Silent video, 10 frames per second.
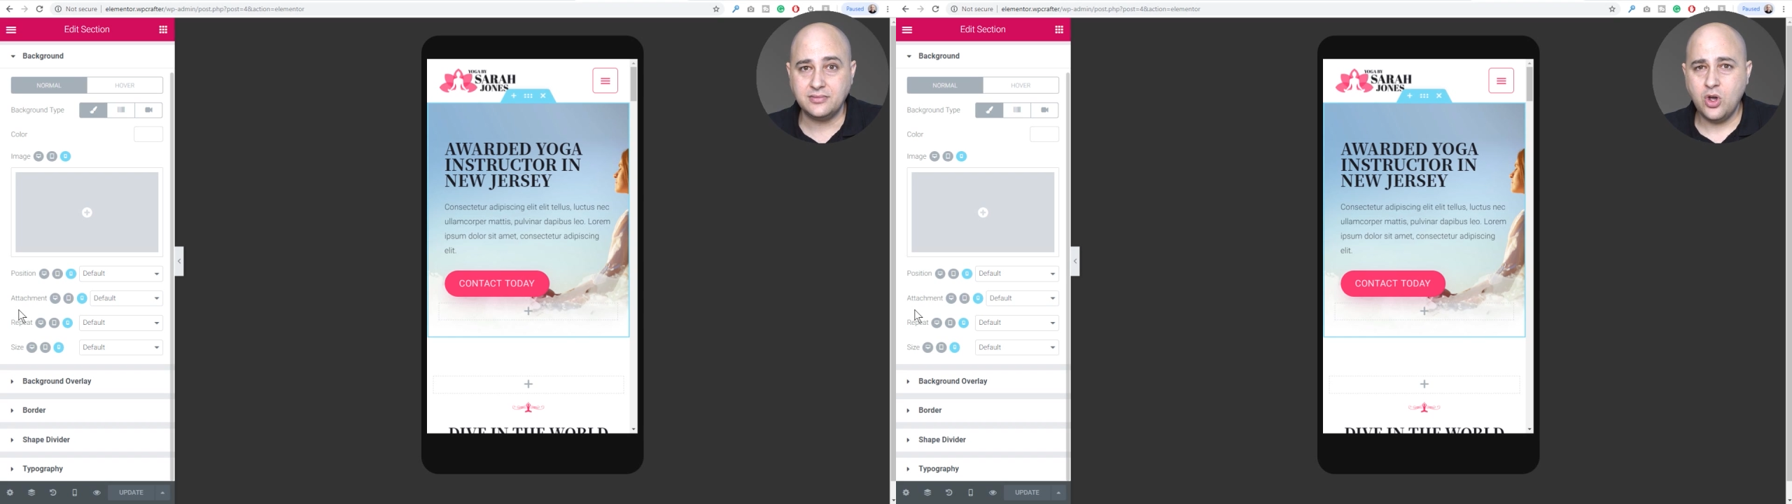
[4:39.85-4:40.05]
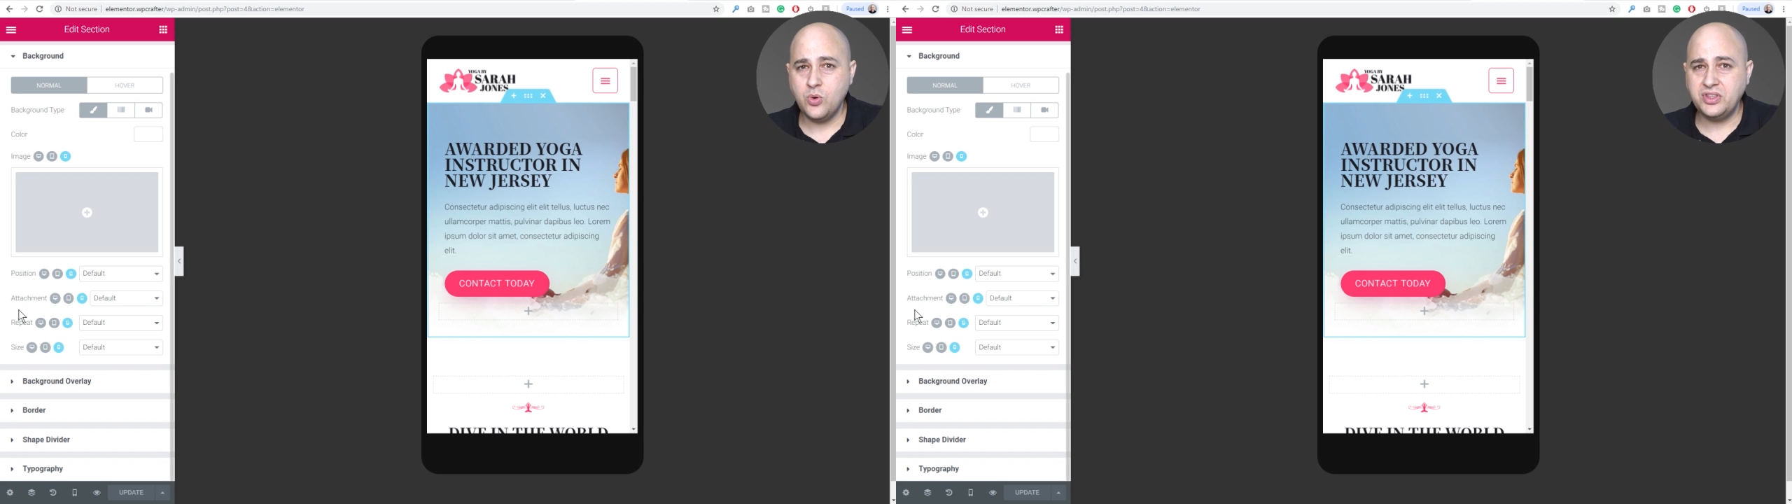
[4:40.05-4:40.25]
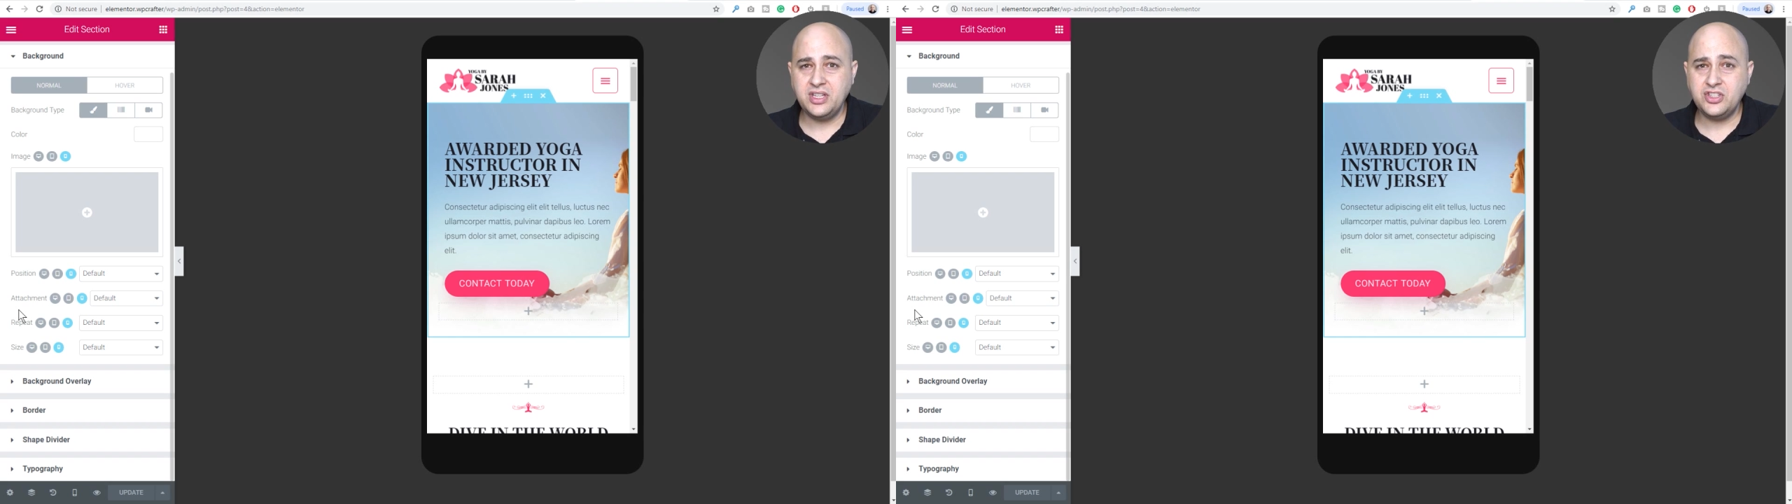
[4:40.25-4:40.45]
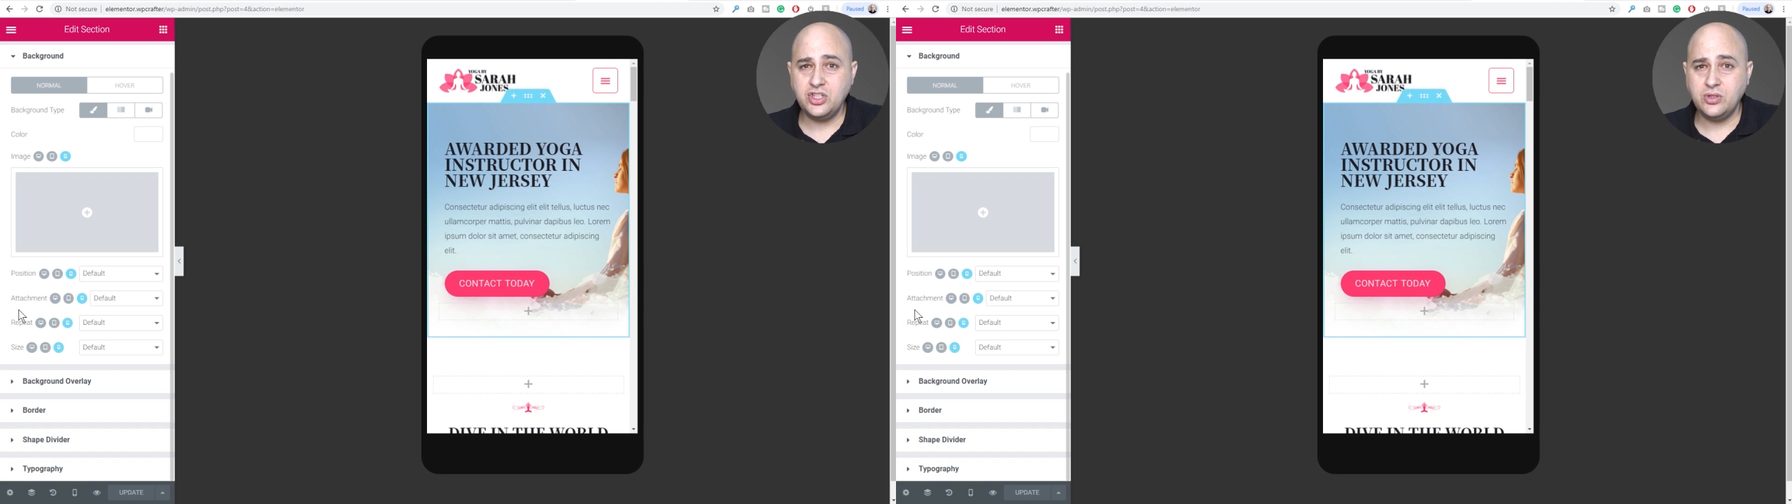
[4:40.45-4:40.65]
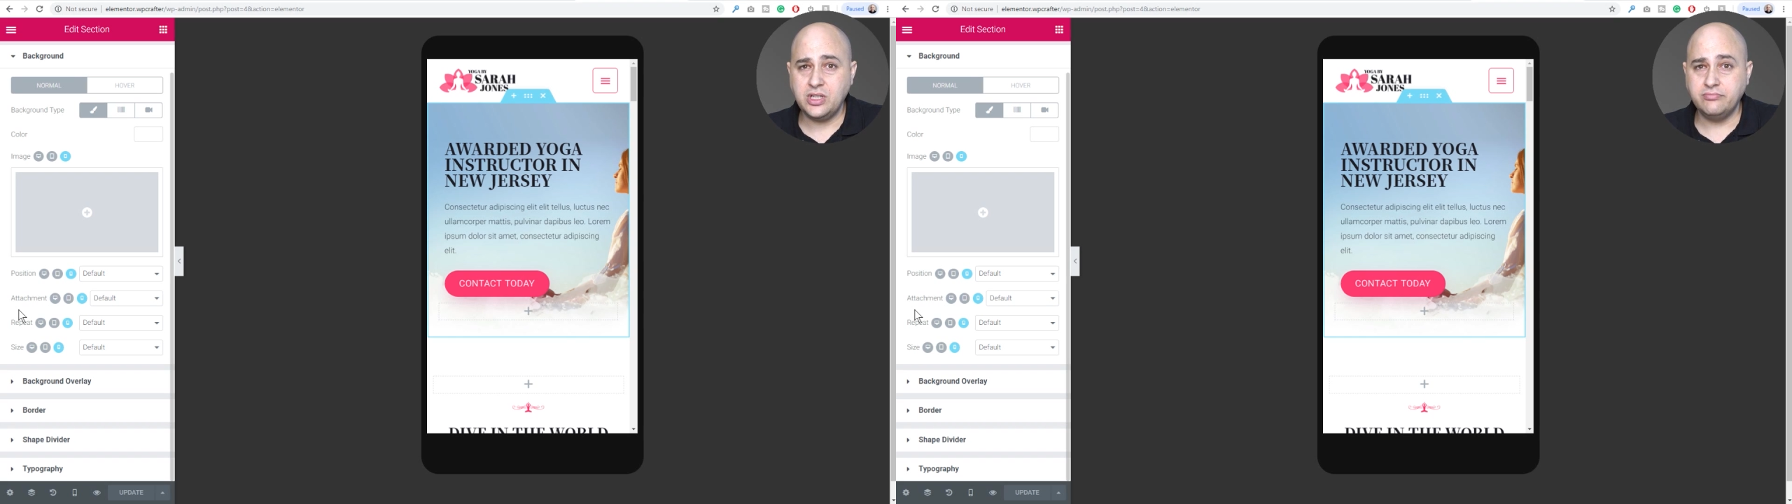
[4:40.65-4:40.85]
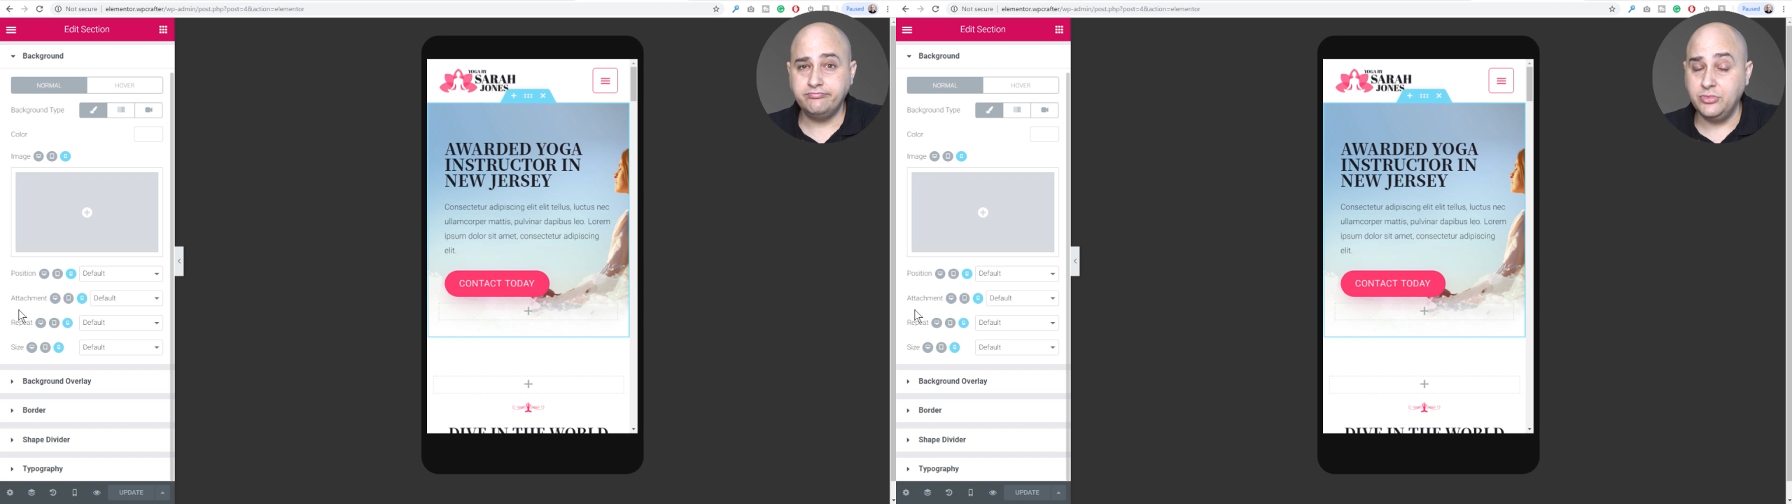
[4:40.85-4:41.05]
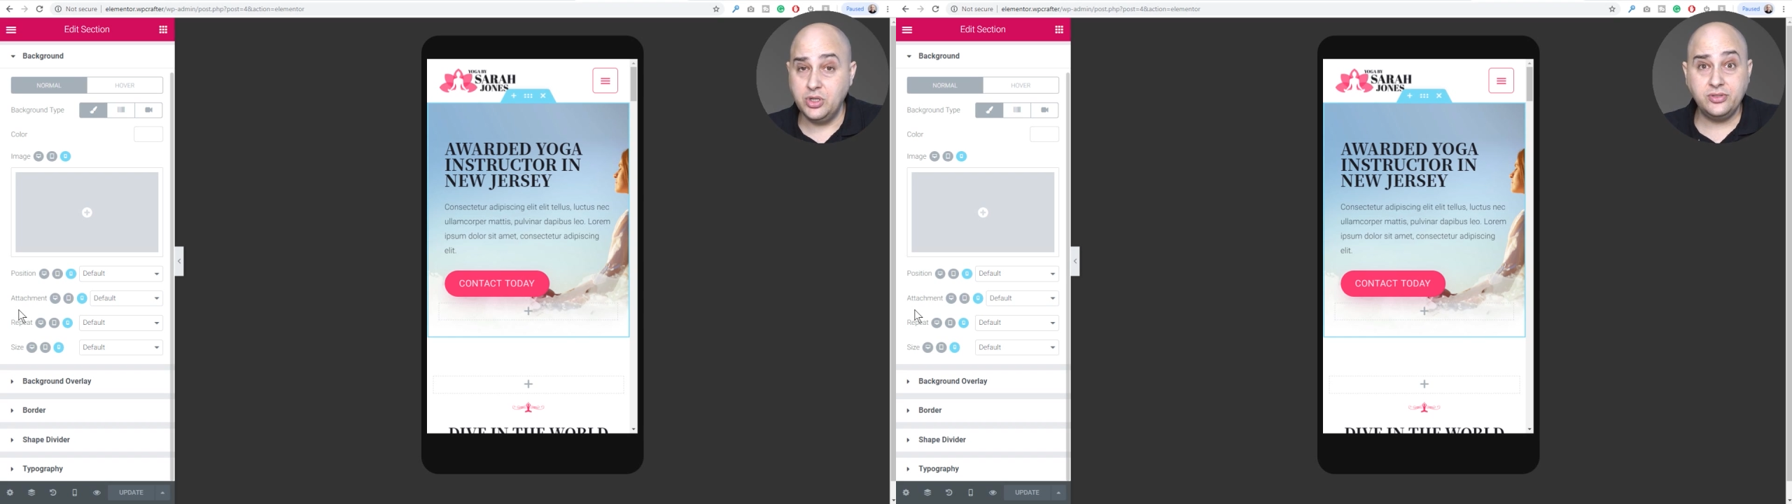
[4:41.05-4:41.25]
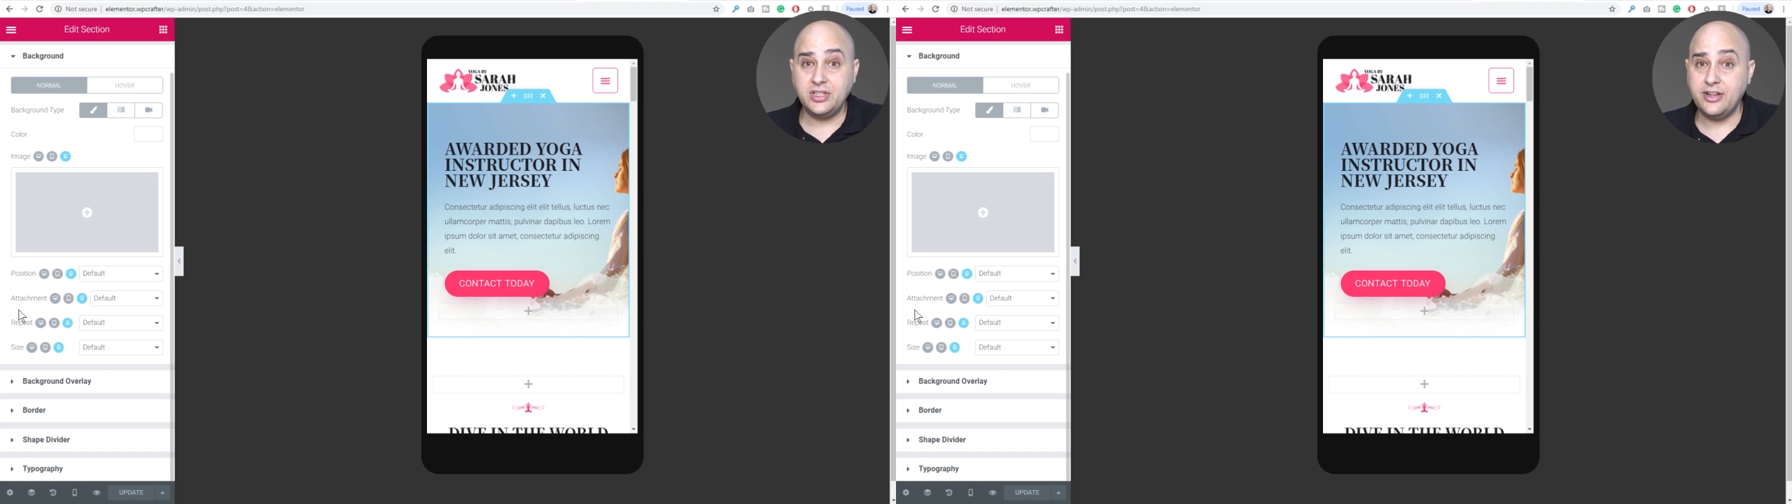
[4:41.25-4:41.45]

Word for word: So with this, you could use a